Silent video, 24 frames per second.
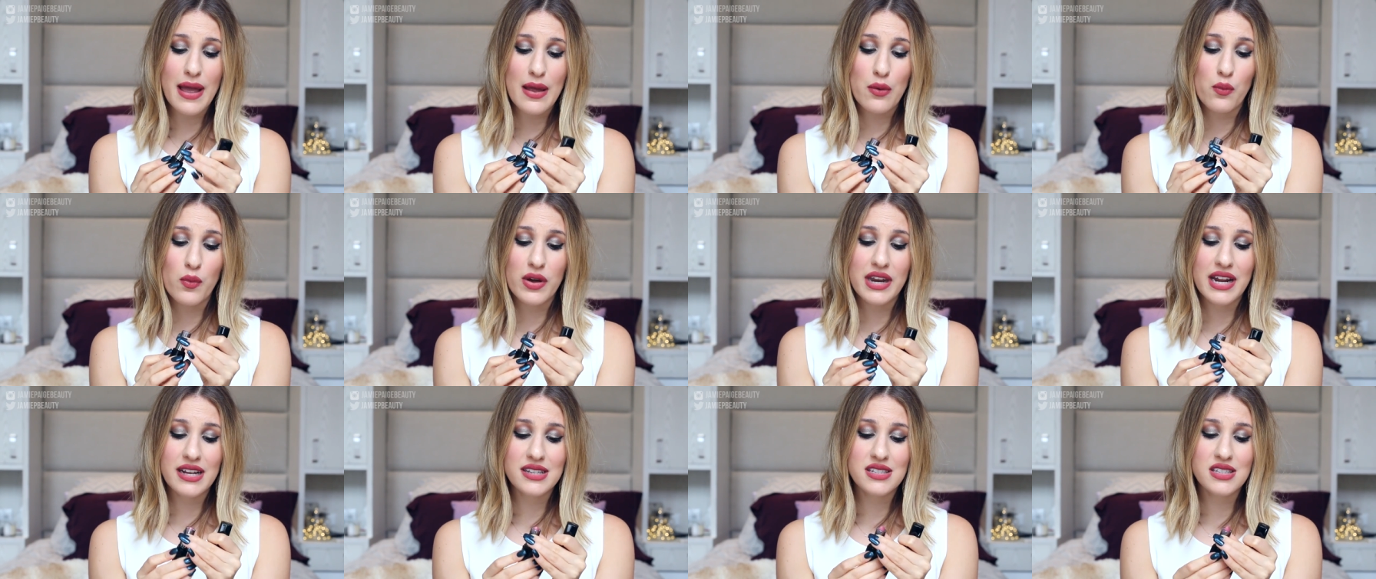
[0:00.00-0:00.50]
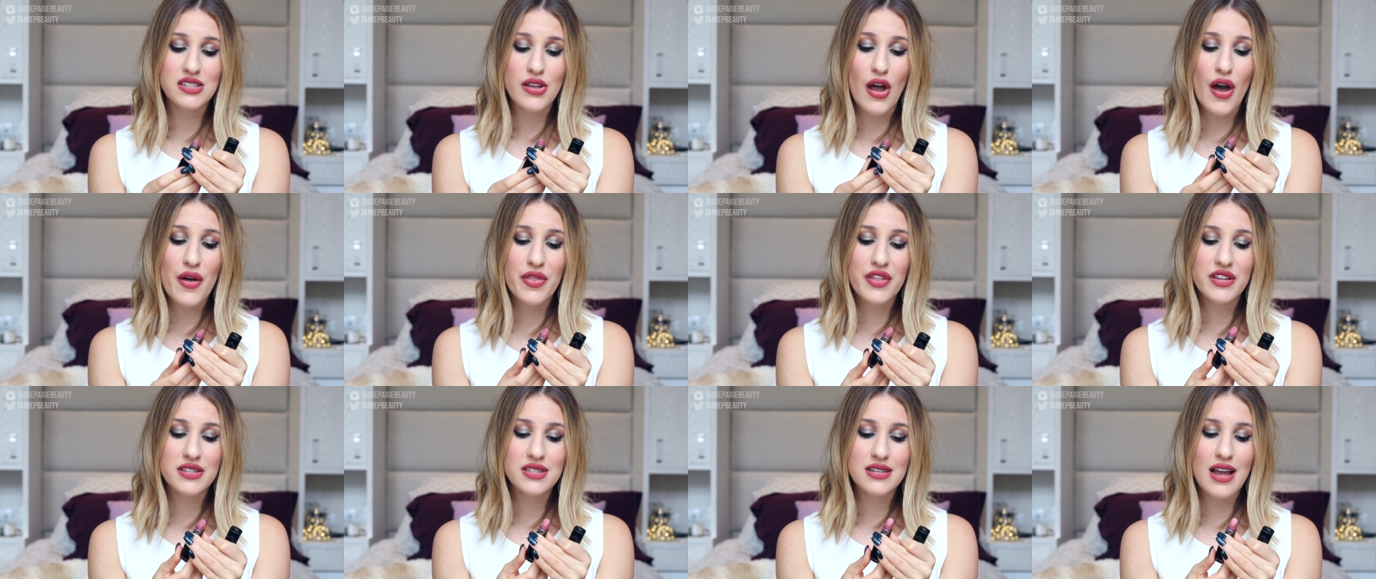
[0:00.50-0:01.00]
And when I
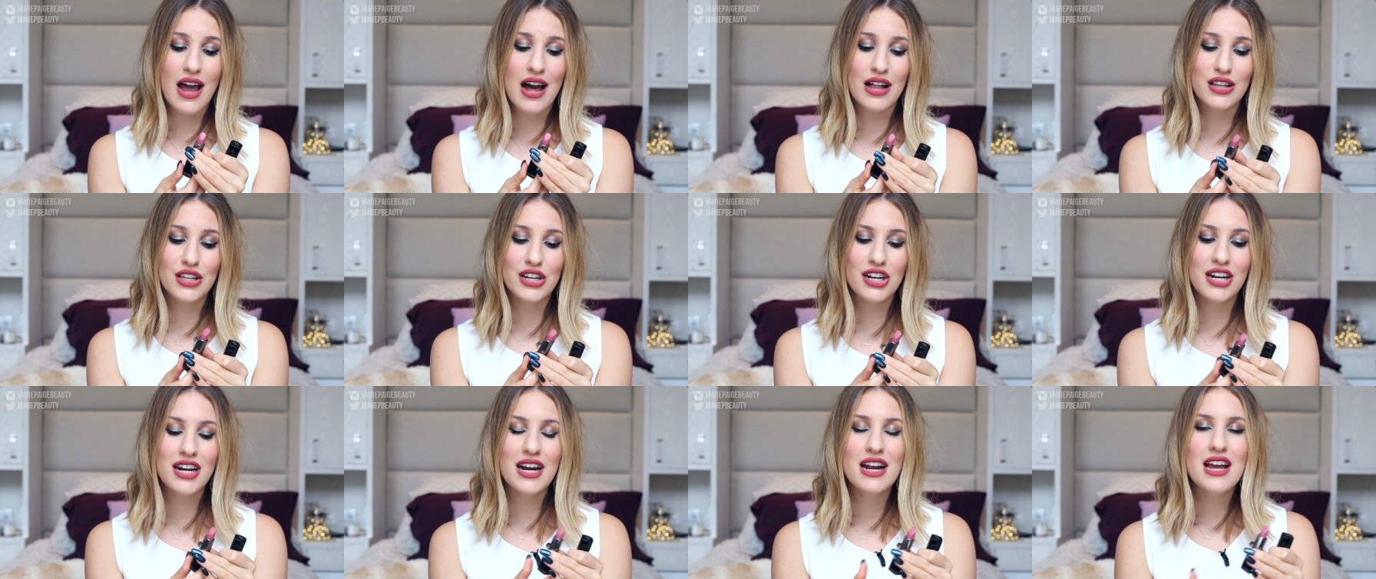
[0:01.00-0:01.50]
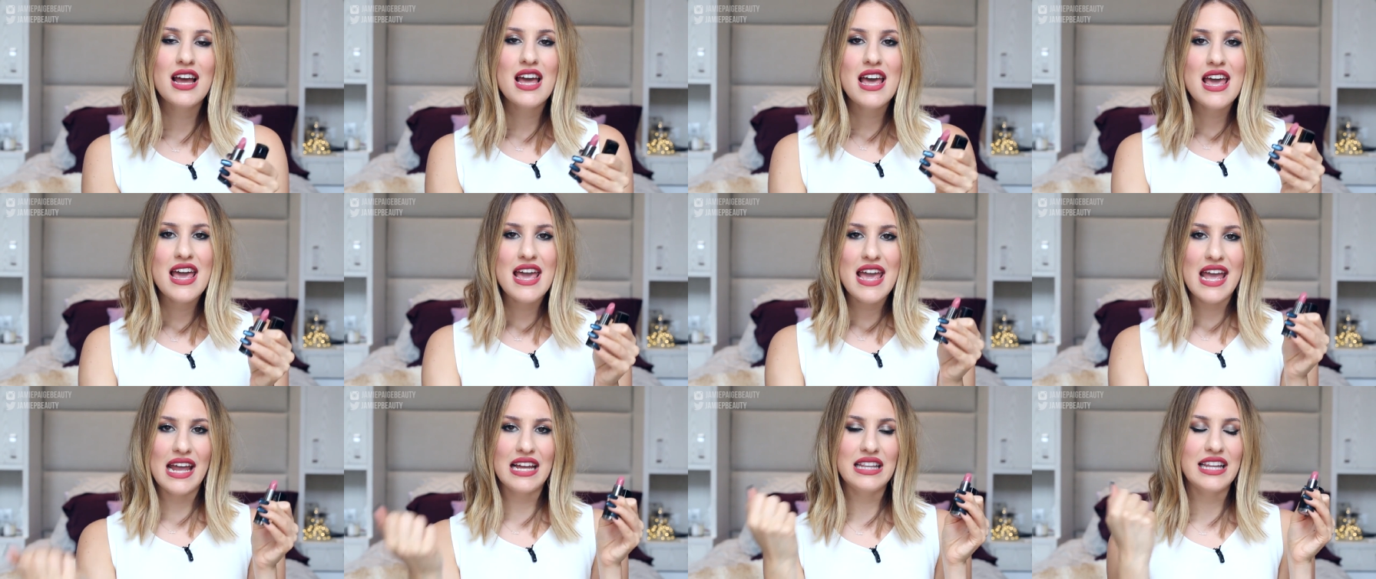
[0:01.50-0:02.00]
saw this color,
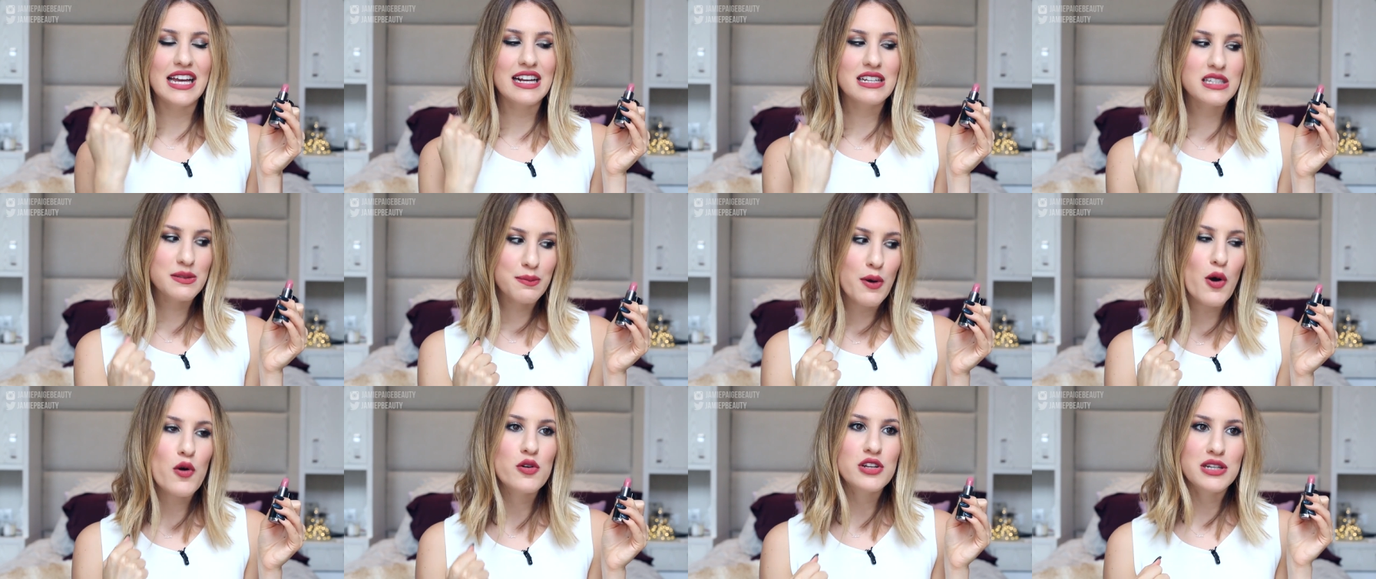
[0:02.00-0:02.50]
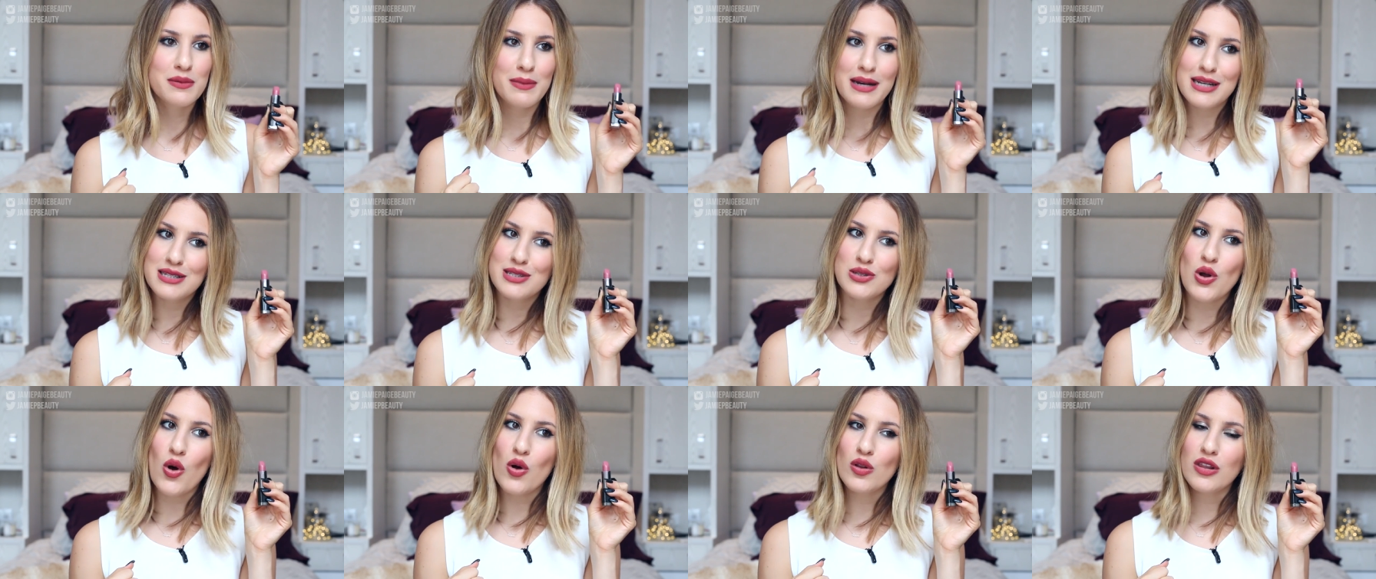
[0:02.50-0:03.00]
it like spoke to my
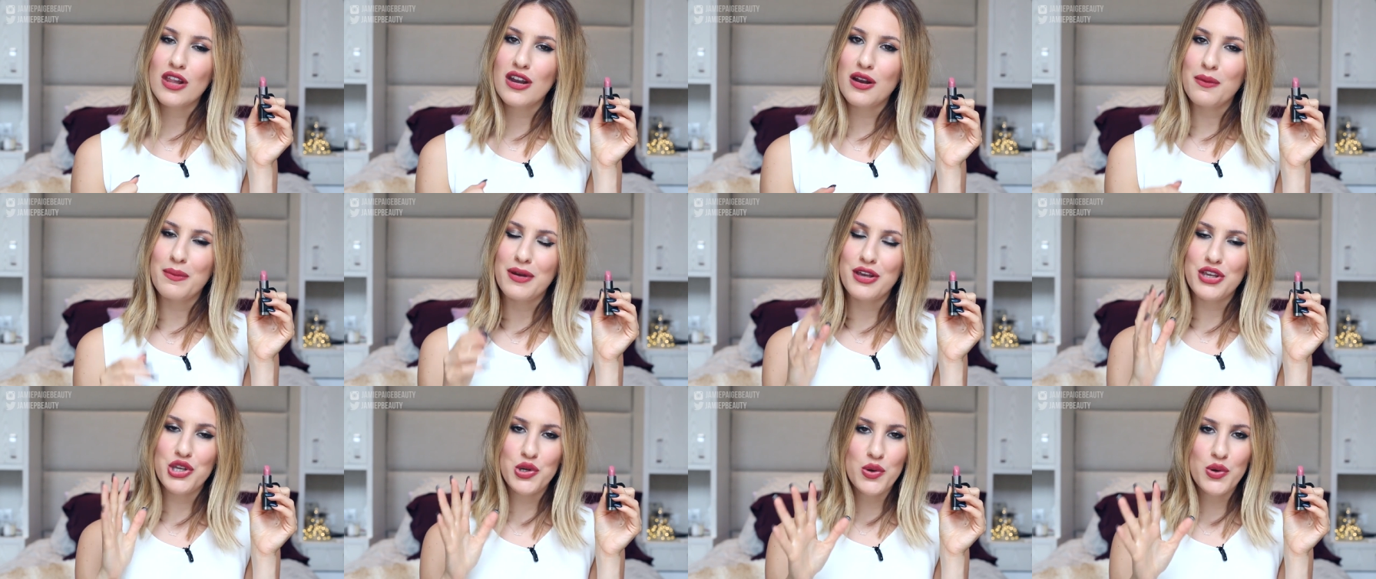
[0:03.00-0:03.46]
soul a little bit.